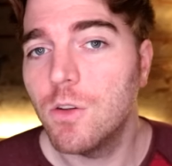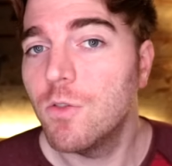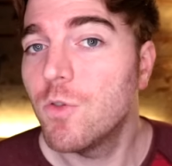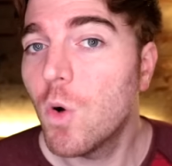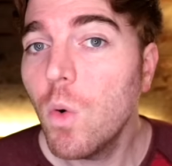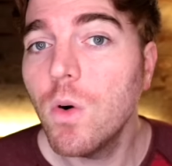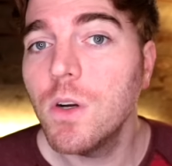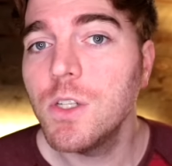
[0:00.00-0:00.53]
So of
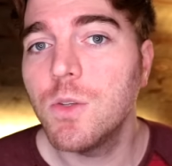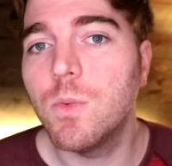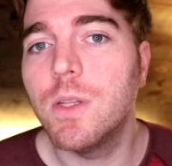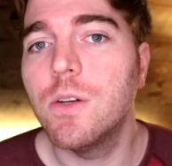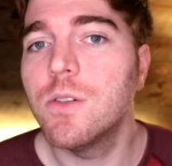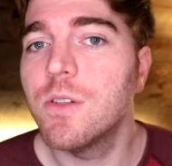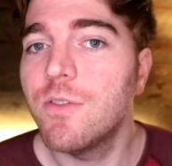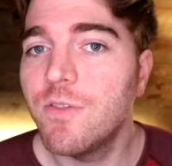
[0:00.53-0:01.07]
course, when
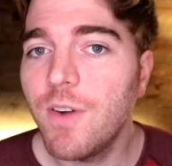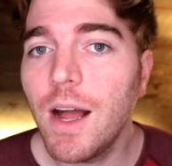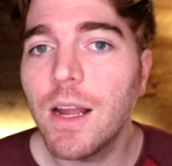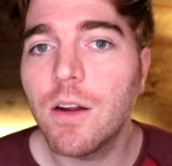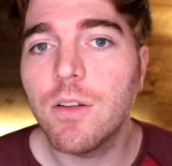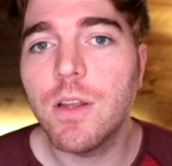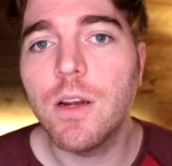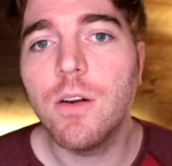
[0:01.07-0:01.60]
there's a
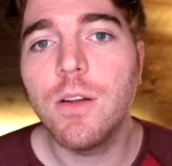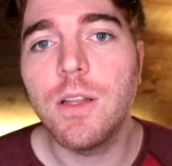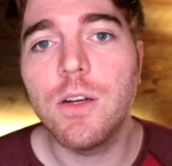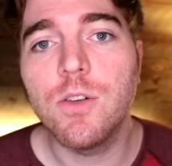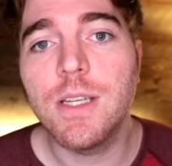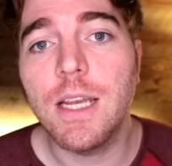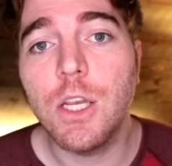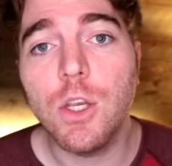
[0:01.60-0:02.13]
fire there and
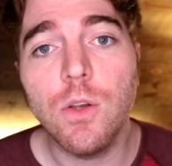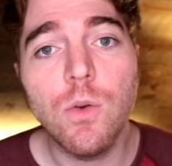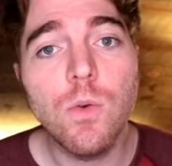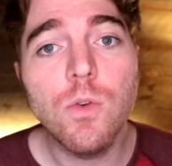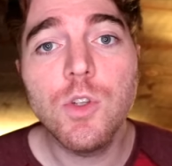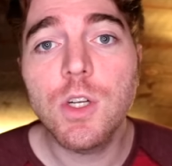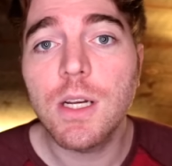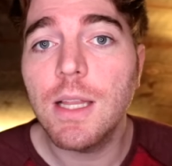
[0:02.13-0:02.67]
there's a
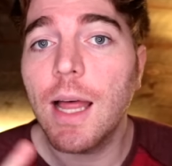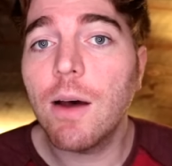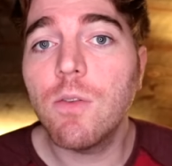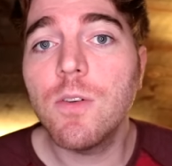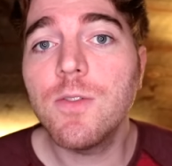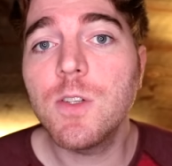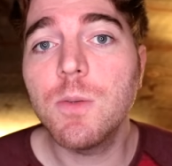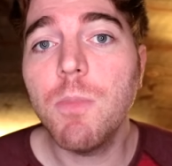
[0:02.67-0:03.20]
huge cloud
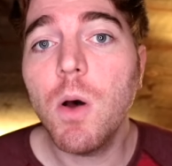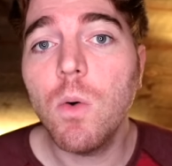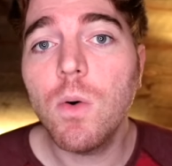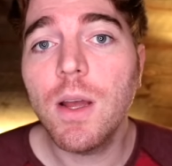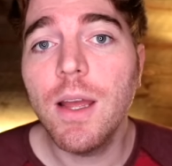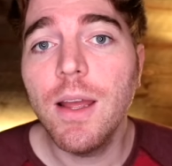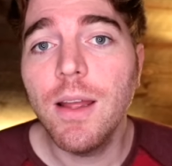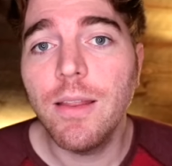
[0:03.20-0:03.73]
of
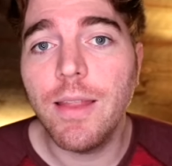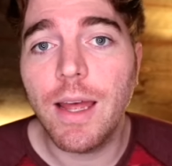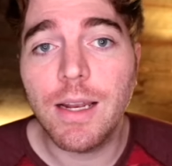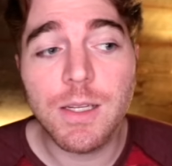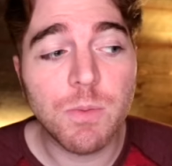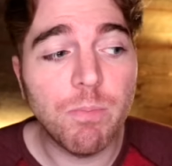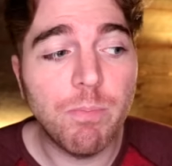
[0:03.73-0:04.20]
smoke that is